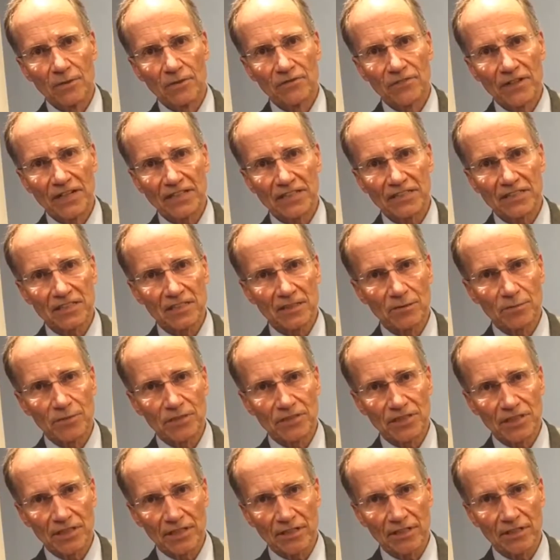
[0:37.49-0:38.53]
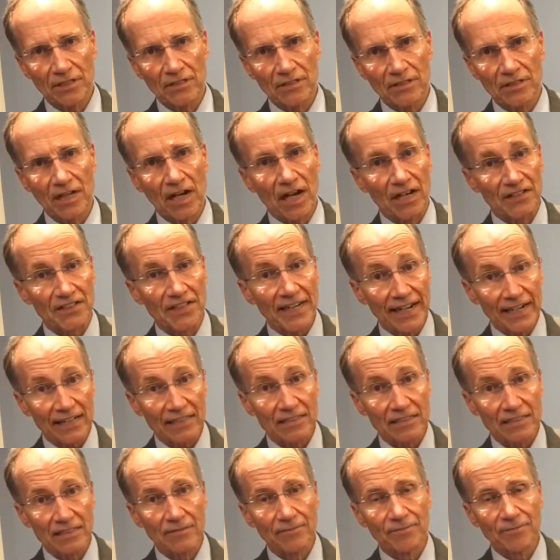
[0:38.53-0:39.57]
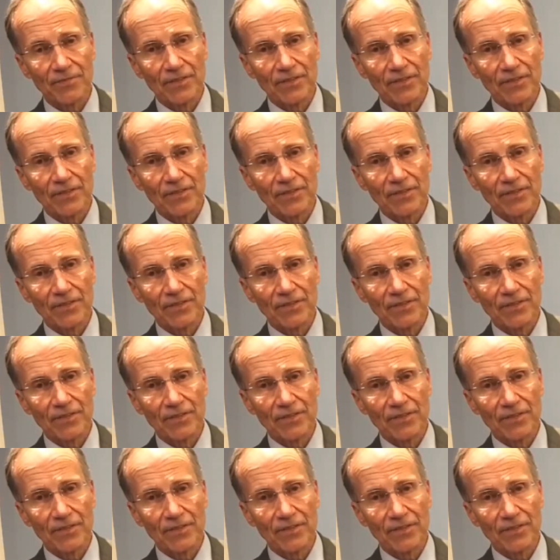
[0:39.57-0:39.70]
faced in a particular context.